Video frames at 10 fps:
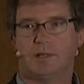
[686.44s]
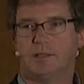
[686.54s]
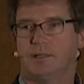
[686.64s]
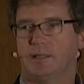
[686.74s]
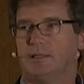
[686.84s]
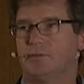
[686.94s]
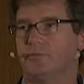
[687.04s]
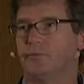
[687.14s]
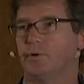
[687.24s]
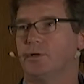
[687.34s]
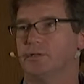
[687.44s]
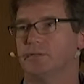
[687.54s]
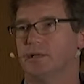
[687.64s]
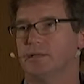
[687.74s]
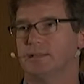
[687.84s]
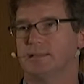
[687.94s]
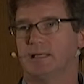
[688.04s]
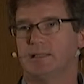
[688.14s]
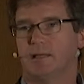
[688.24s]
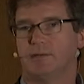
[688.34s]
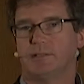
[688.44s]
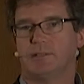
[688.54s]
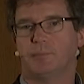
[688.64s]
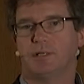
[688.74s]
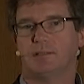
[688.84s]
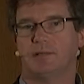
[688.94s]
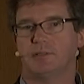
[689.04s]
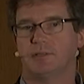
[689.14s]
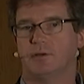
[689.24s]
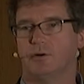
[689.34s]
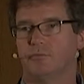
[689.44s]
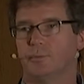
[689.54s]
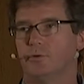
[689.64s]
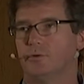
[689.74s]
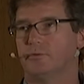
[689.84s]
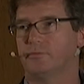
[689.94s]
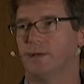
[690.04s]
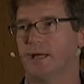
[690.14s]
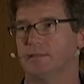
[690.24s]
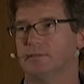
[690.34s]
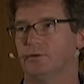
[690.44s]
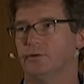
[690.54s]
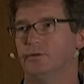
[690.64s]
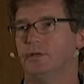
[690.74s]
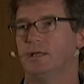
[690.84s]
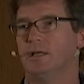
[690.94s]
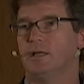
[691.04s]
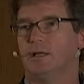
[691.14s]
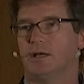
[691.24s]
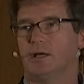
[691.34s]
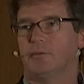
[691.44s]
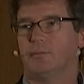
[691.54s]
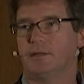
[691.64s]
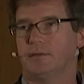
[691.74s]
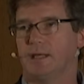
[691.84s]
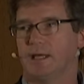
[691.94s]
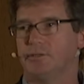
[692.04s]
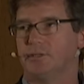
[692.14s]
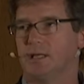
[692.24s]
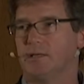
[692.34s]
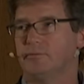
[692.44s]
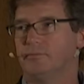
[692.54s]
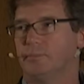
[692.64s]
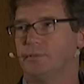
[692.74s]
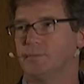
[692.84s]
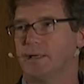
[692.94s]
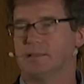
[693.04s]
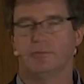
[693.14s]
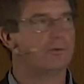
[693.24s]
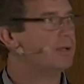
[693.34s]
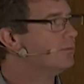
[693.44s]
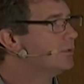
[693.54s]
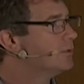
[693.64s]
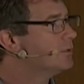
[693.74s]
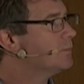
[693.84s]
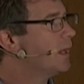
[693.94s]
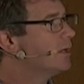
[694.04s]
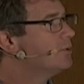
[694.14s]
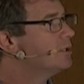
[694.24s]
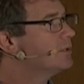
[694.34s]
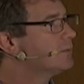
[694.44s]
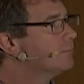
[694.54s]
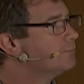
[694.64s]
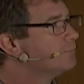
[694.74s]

and in of the work that's done, as I said, there is the whole report from HAS on the HTA perspective on evidence packages.